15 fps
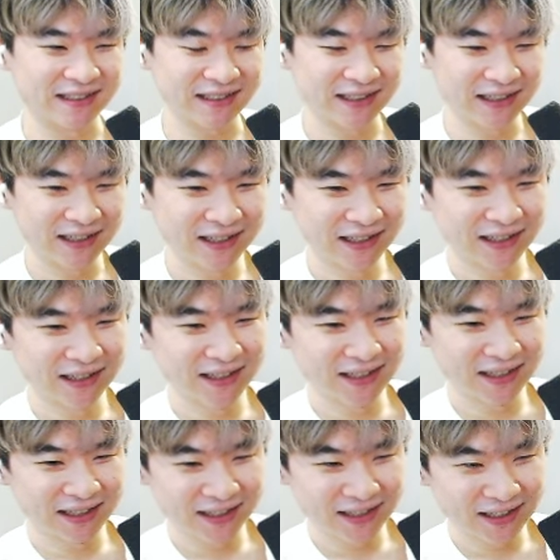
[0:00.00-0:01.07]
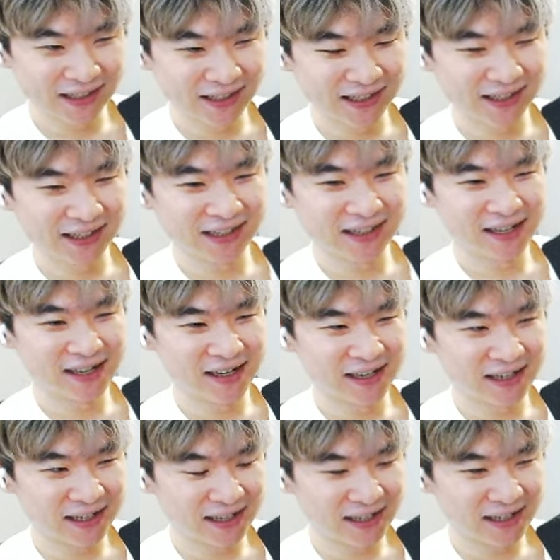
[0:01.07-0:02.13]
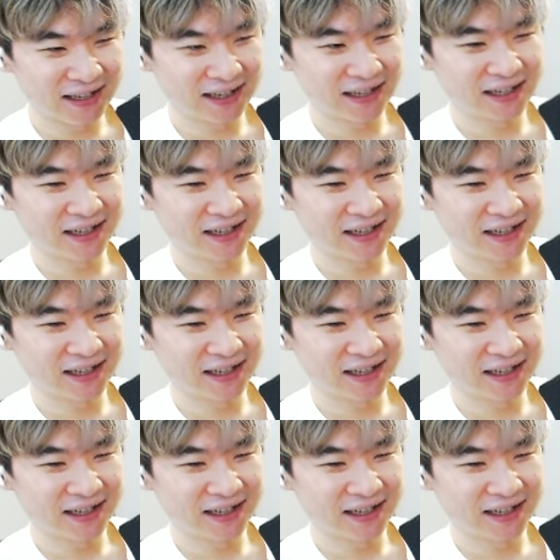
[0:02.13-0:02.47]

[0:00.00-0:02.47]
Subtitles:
[no speech]